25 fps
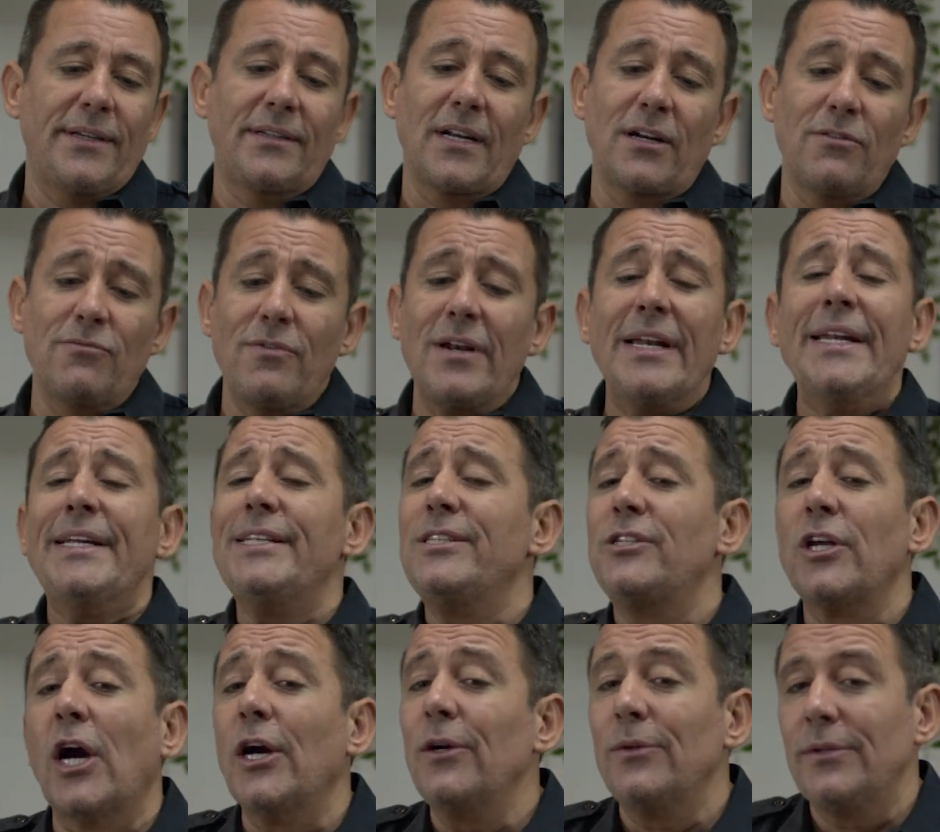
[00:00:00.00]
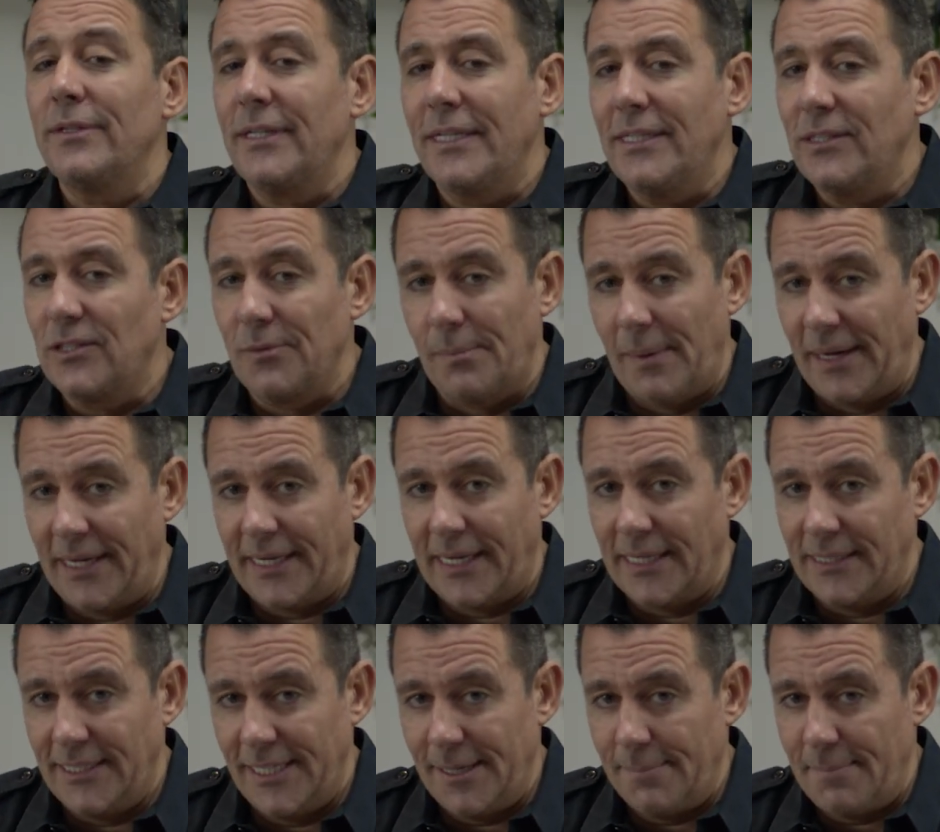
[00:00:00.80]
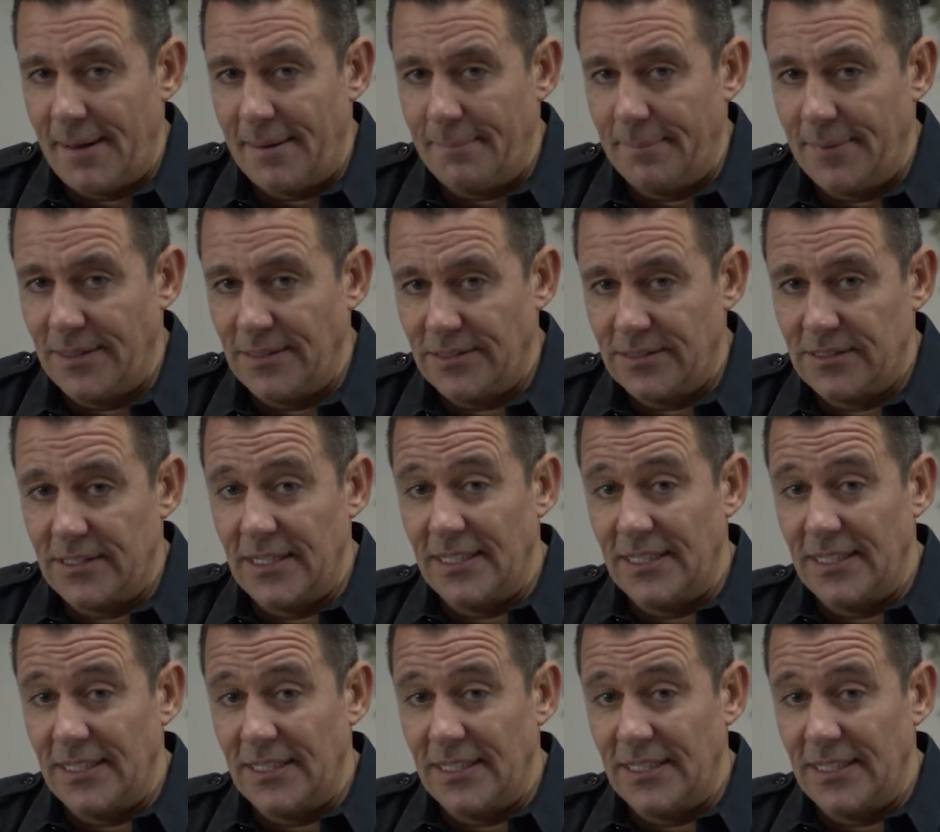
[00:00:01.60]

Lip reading: And I really don't need to make any amendments